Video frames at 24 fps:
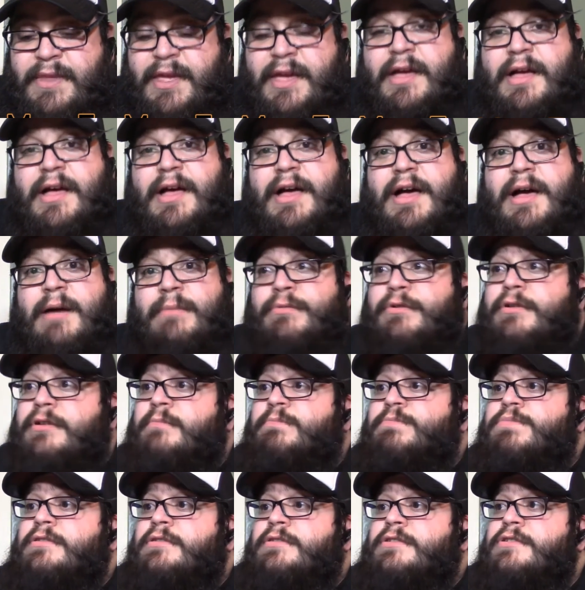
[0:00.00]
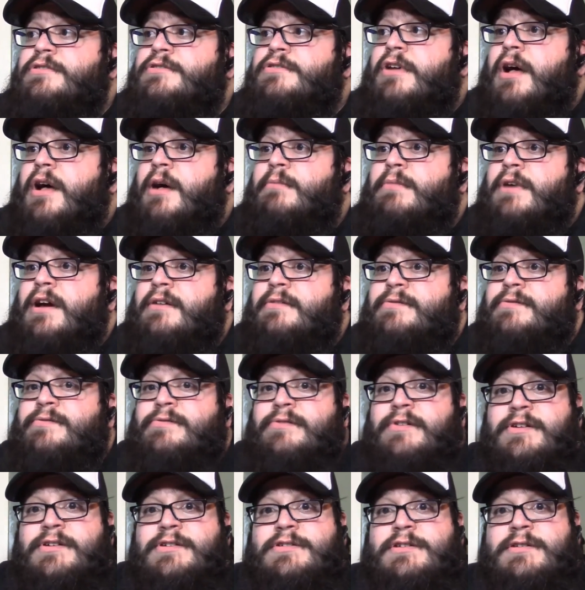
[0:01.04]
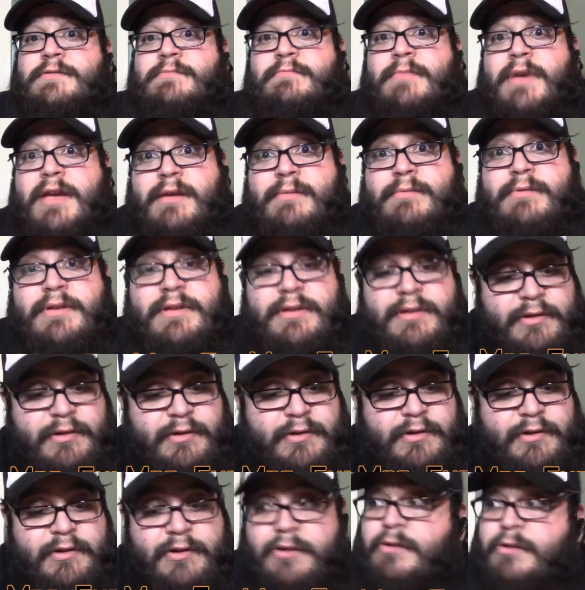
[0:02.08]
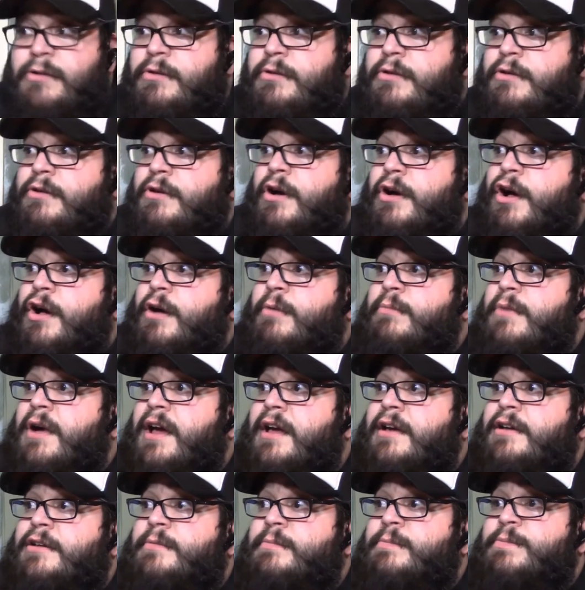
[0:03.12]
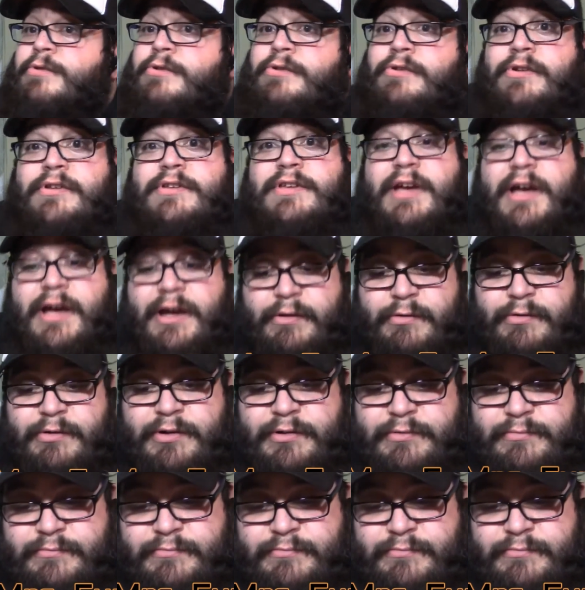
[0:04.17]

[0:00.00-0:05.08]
I'm going to put this on my fridge, maybe, or on my computer tower,